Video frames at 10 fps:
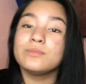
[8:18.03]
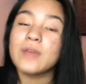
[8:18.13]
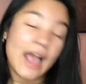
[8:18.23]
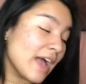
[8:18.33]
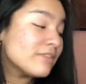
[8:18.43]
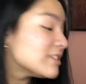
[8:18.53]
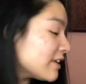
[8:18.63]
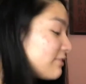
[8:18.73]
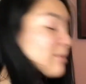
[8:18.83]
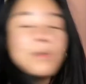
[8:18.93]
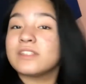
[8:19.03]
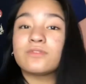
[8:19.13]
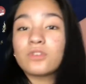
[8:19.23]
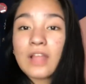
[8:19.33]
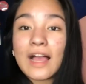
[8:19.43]
Have saved the best
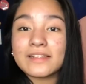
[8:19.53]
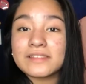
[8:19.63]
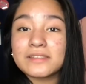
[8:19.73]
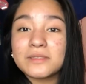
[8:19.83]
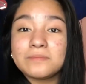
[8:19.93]
for last.